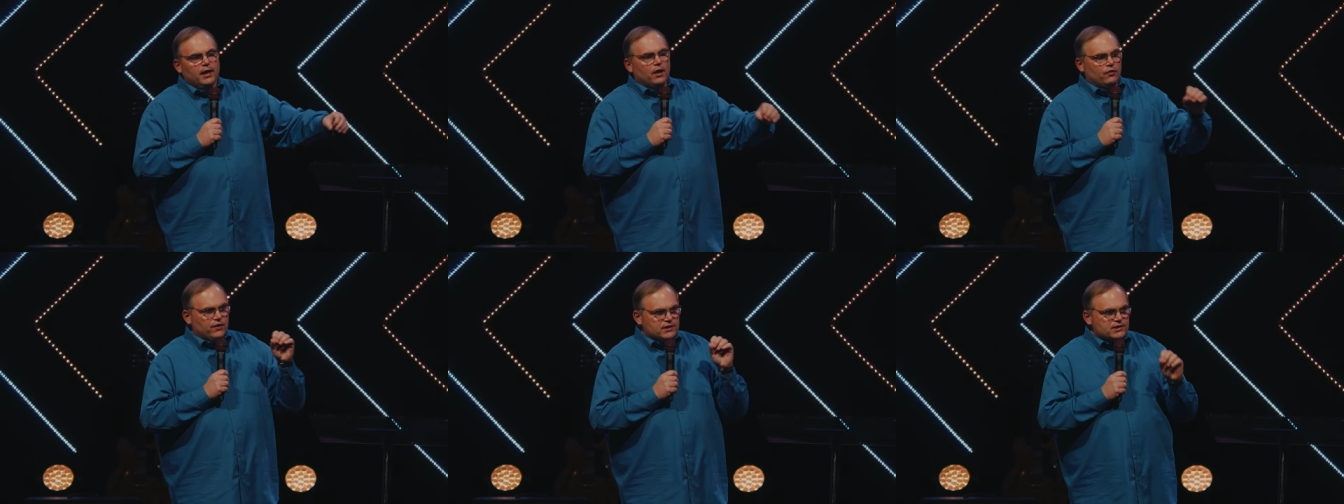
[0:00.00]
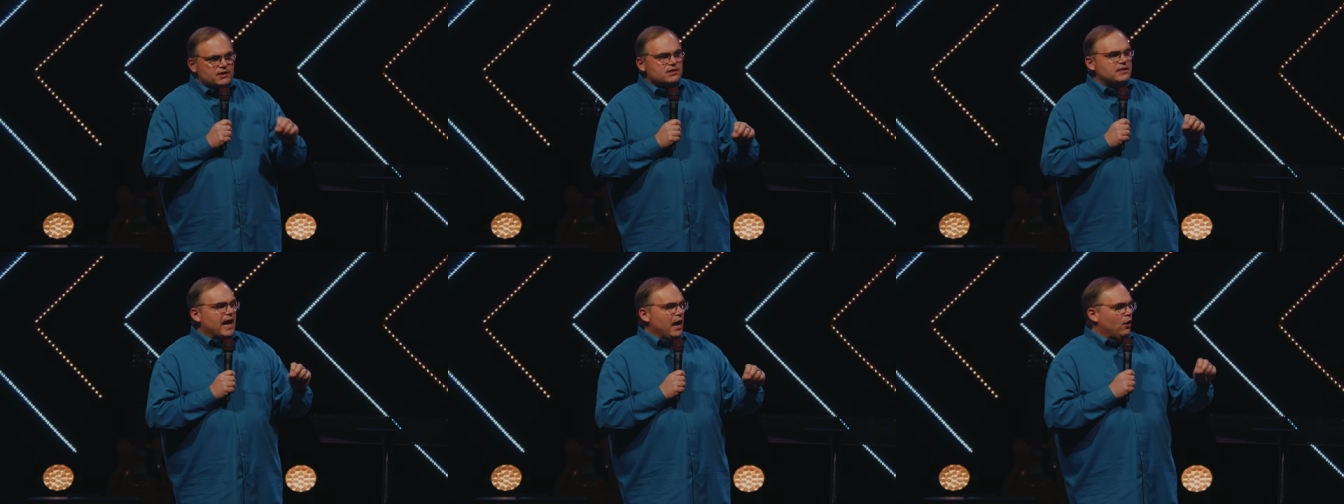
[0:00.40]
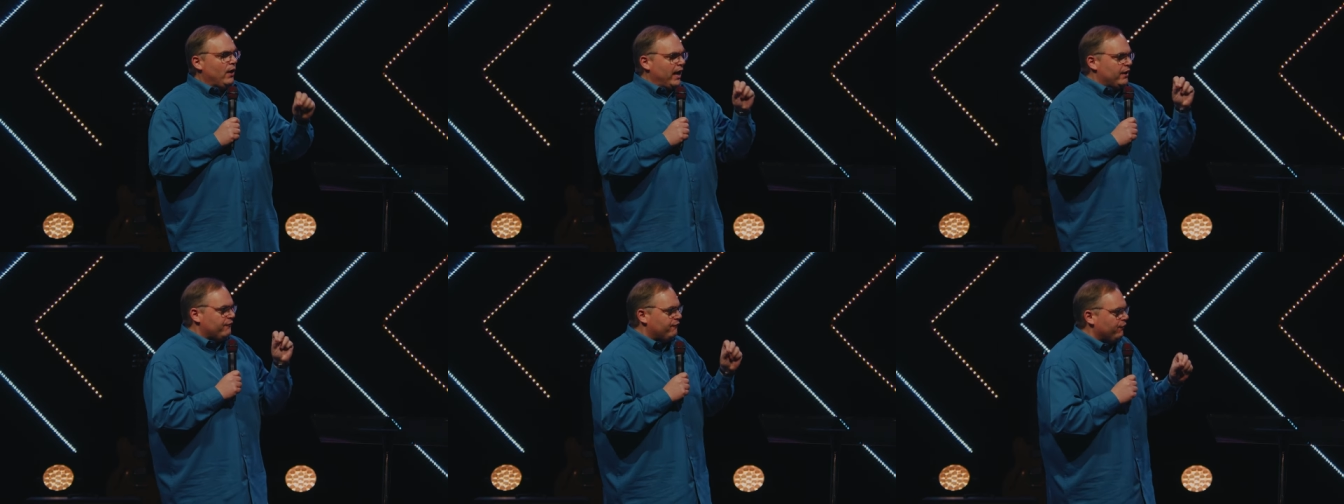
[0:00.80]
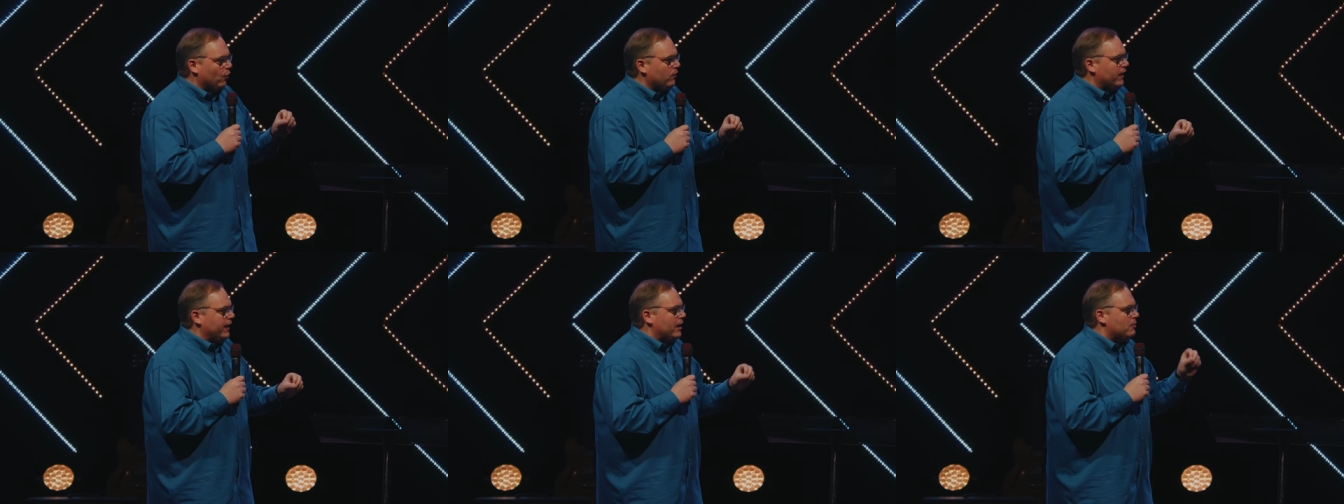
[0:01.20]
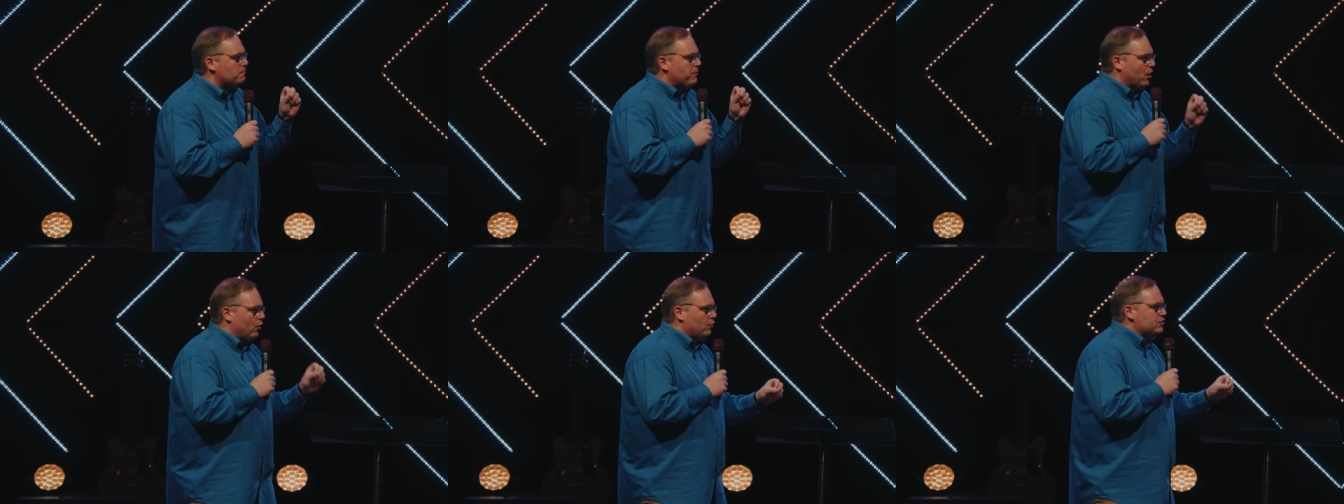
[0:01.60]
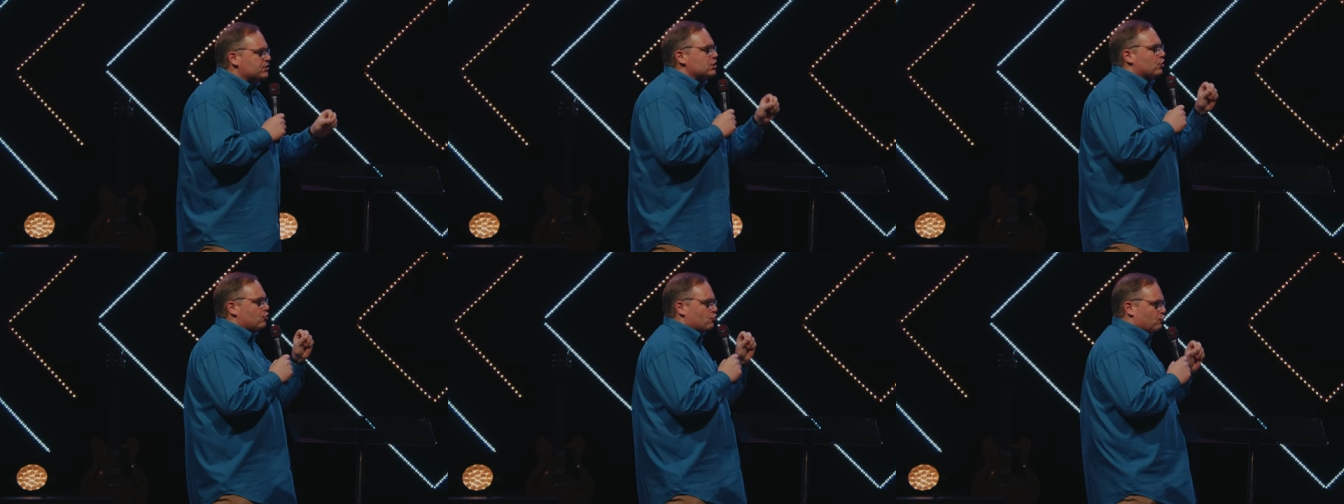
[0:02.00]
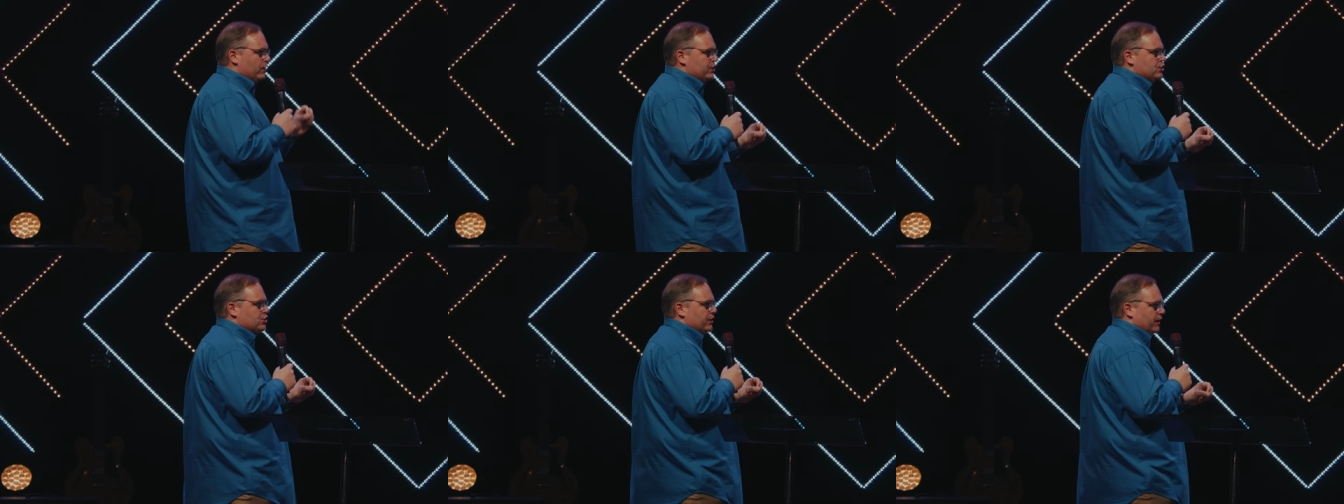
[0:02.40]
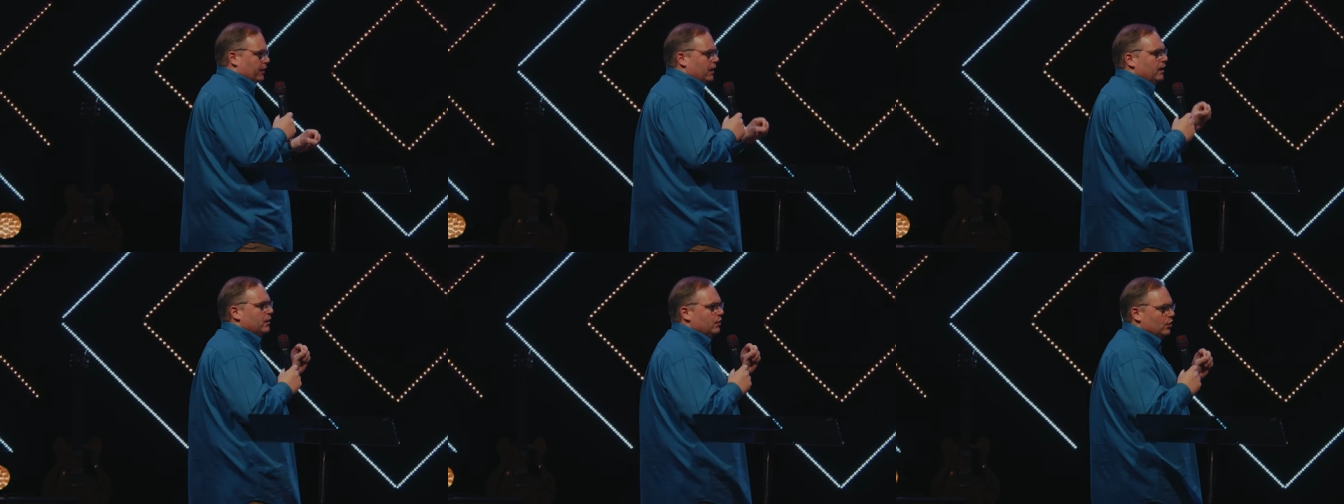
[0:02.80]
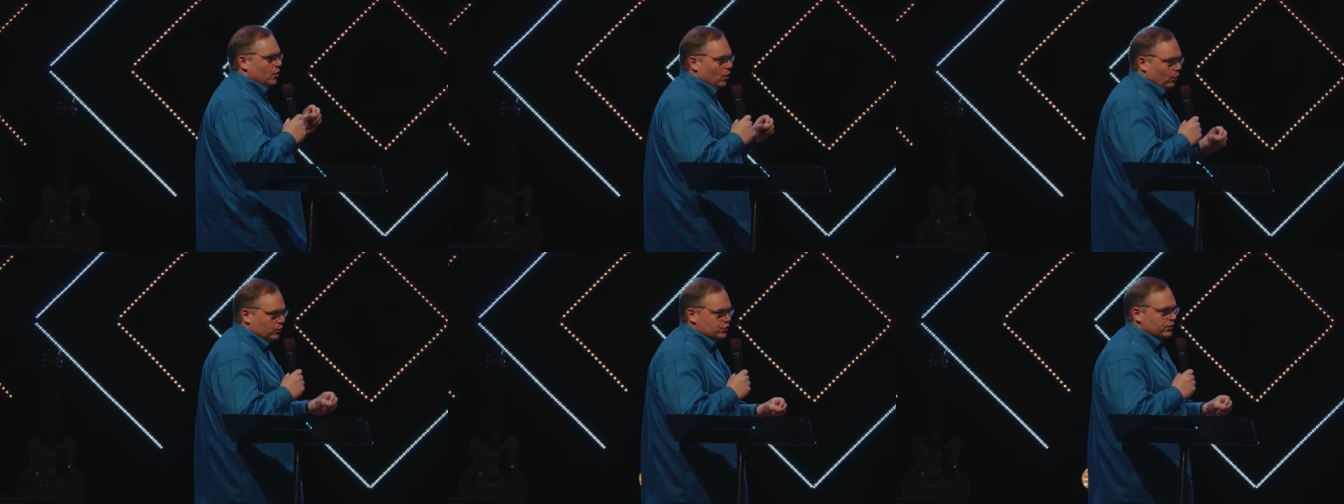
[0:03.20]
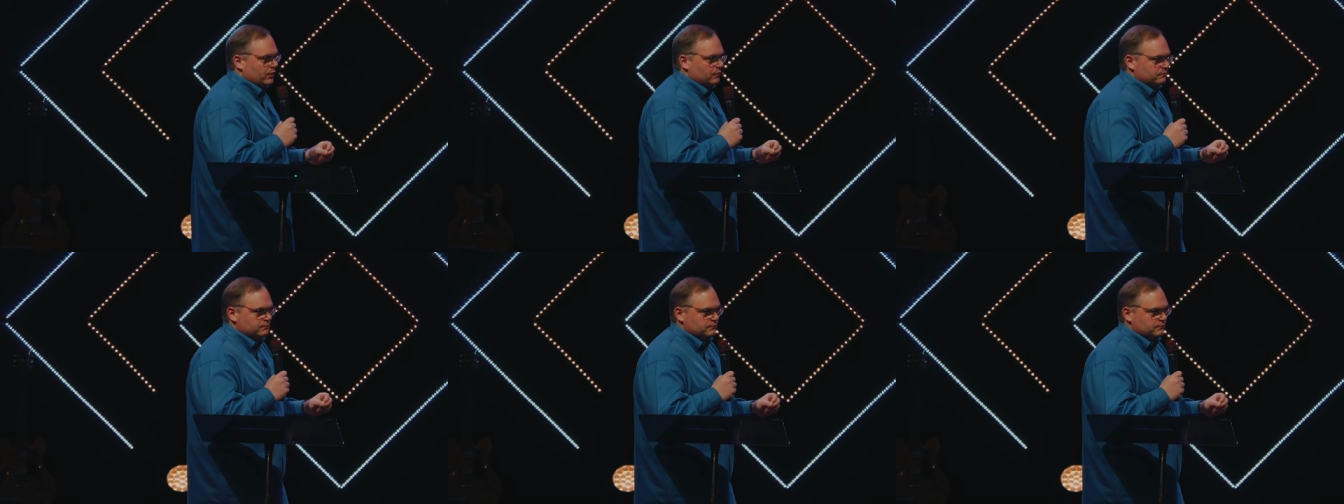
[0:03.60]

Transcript: this is now a fully post Christian culture.